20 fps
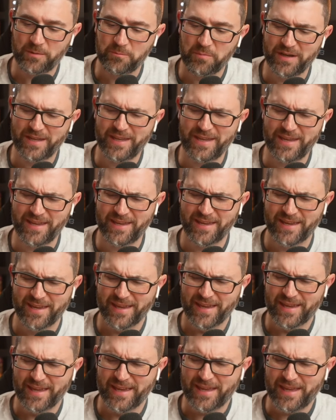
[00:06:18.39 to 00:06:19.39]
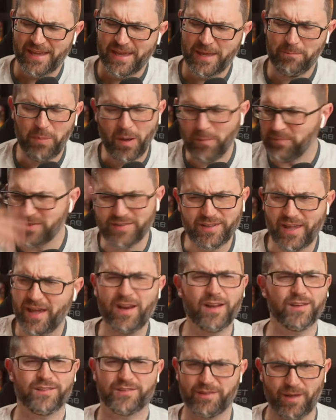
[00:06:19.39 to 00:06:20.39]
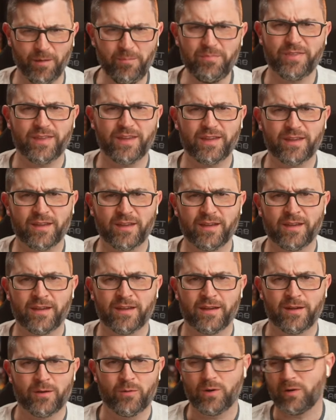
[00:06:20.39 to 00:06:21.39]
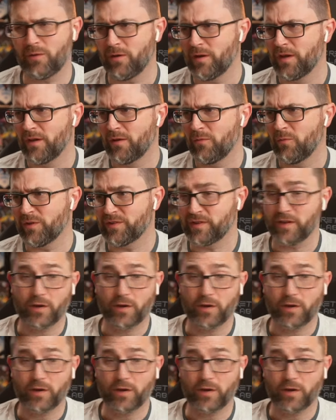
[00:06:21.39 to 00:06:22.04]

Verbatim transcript: But he bumps his head on something. Well, was